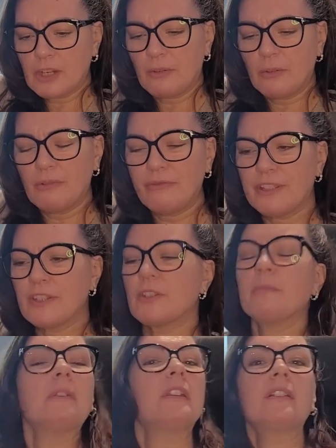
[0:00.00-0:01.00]
I don't know if it's
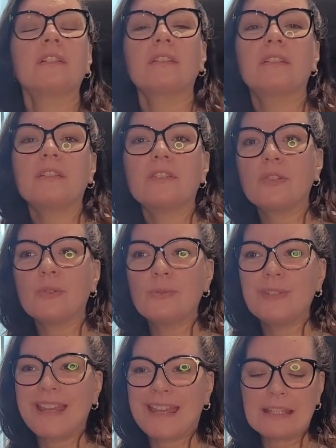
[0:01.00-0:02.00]
just because it's too
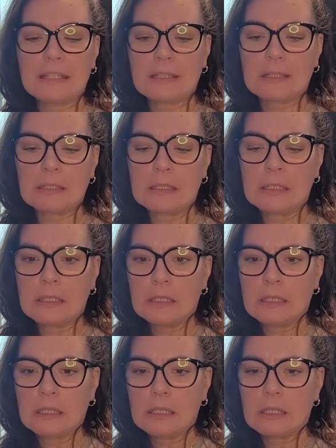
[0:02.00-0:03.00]
dense,
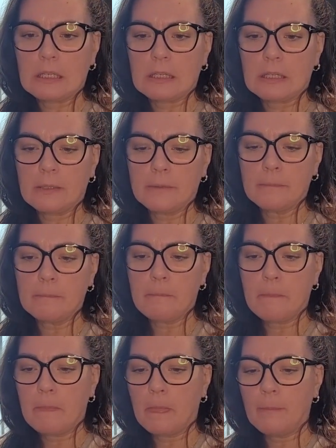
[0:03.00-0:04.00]

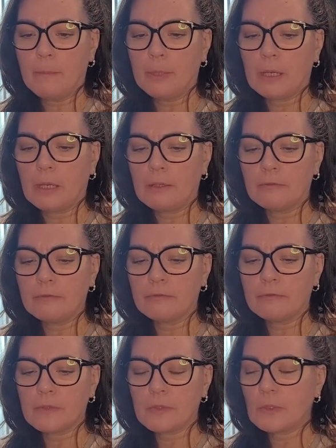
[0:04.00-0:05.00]
but I've
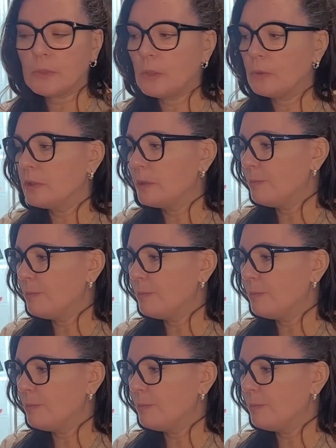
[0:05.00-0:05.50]
slowly